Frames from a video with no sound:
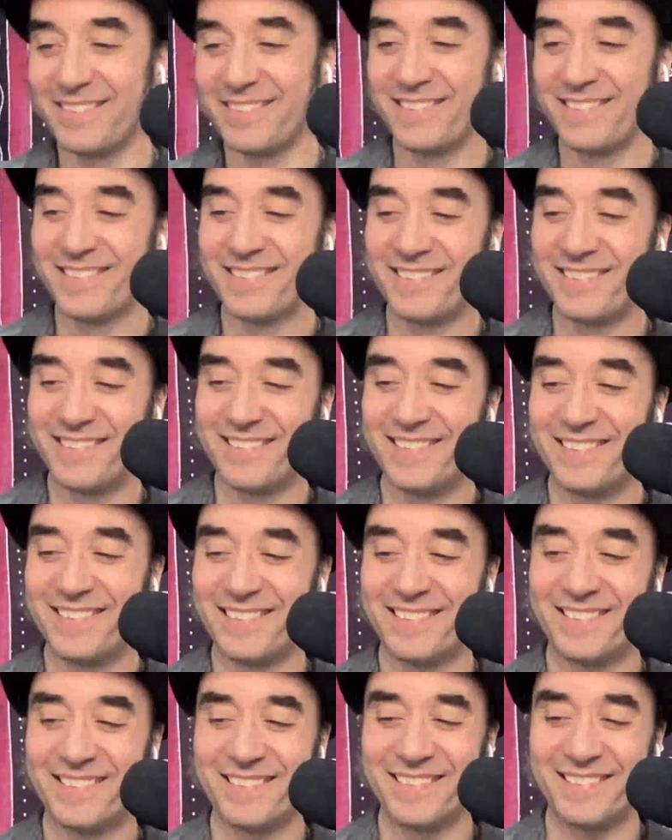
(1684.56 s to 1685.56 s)

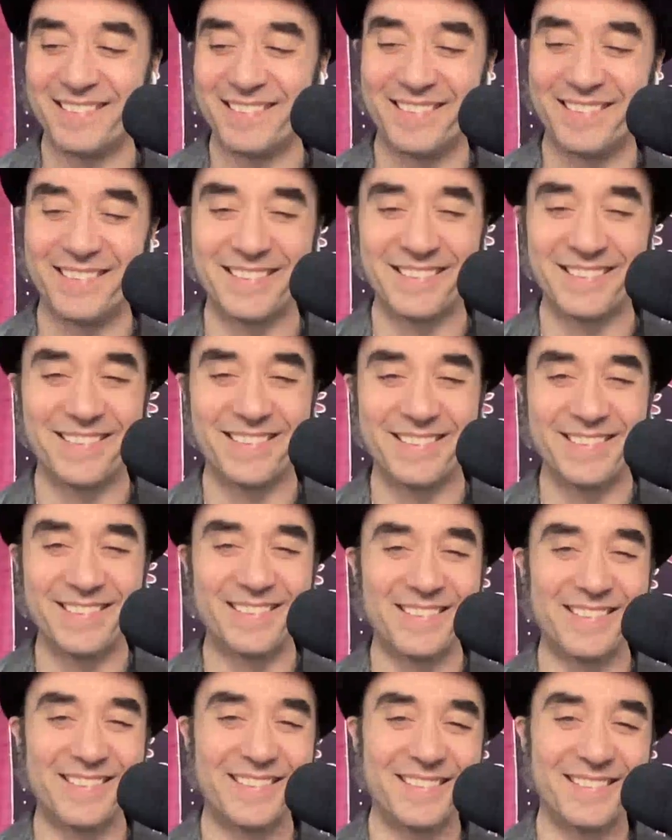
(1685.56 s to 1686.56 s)

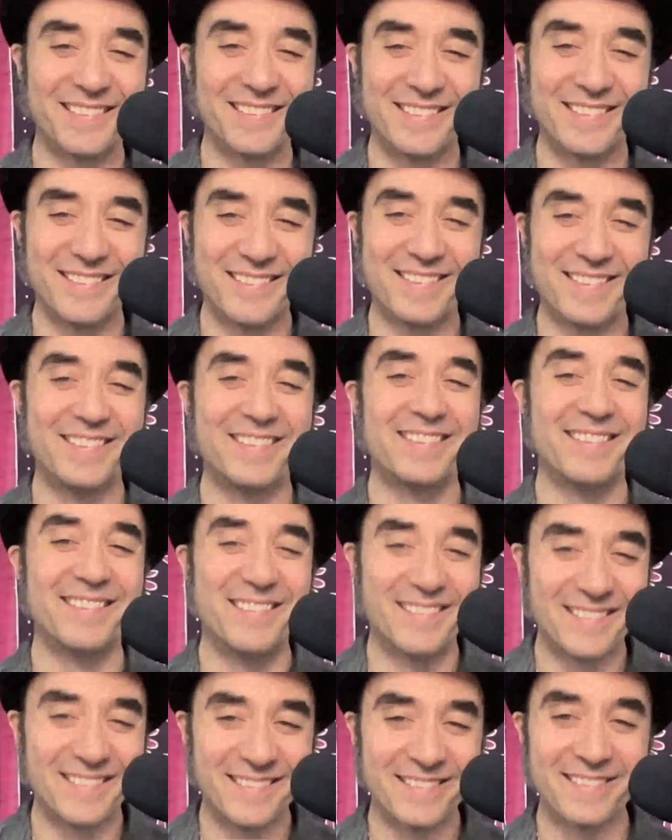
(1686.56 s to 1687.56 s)

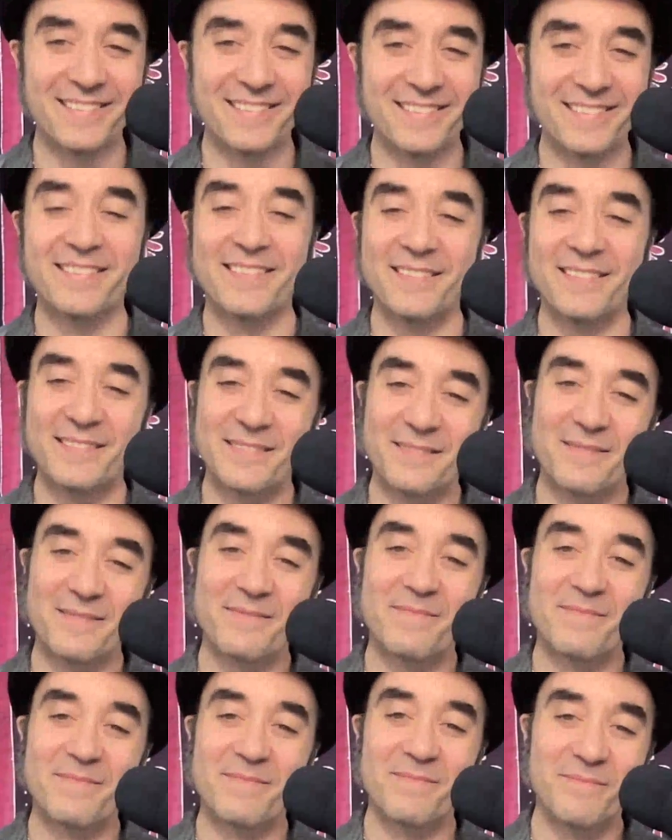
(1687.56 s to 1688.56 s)

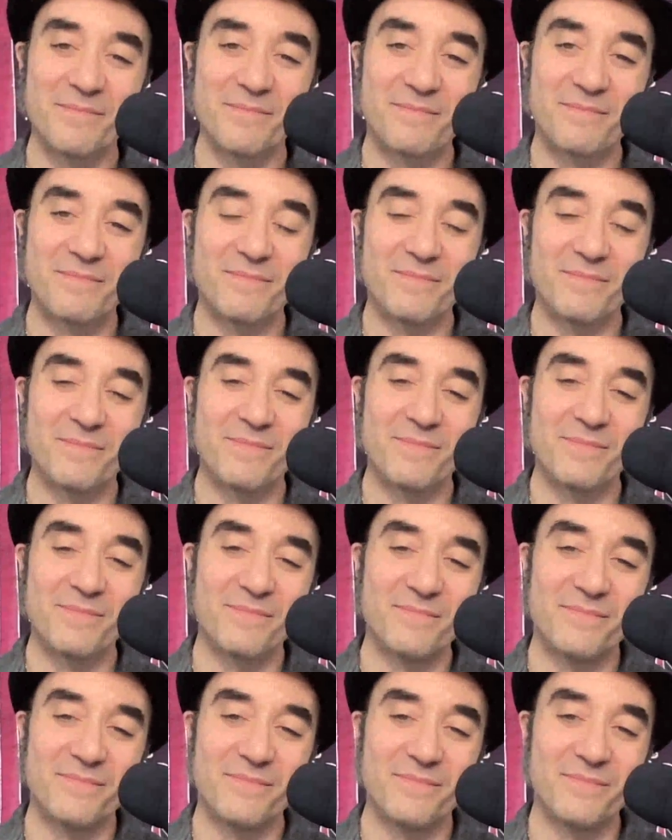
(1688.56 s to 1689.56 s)

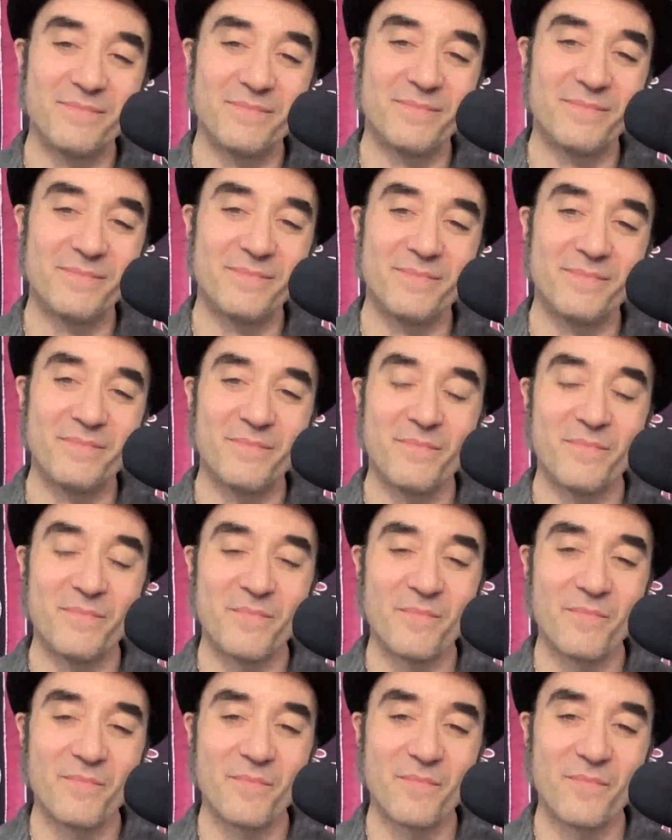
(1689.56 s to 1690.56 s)

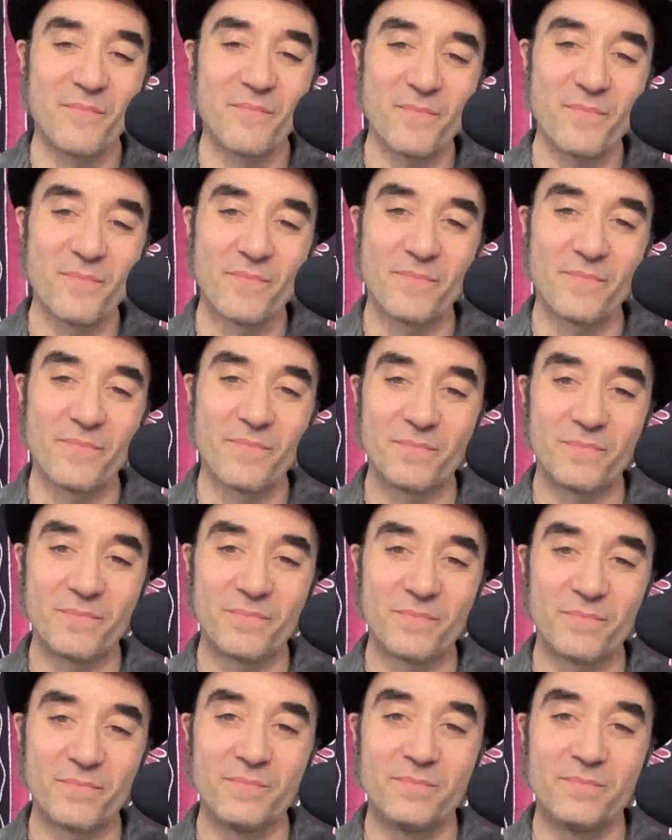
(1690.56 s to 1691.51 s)
This person isn't speaking.